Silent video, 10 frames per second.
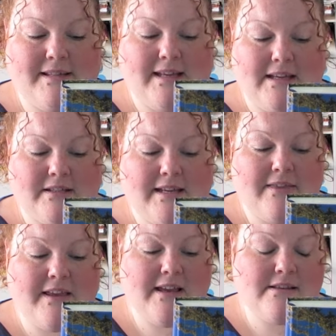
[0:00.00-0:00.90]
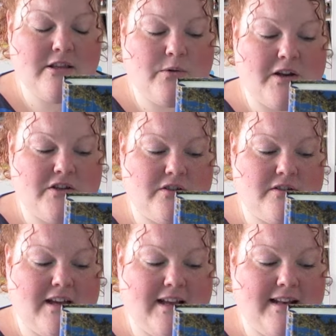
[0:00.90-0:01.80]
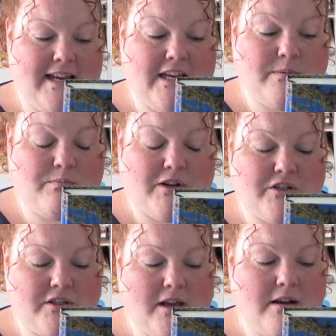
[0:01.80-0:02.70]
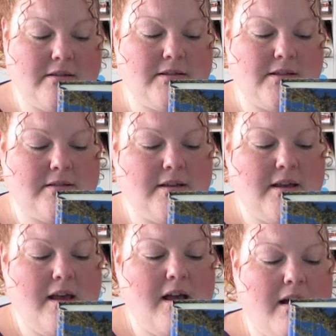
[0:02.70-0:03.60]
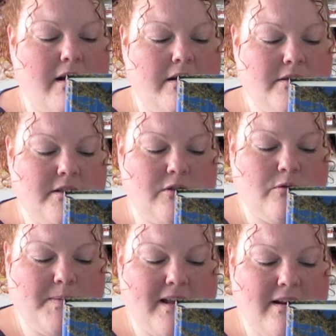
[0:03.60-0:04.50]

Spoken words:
things, yet these are the questions that lead to precious answers. Answers that will be a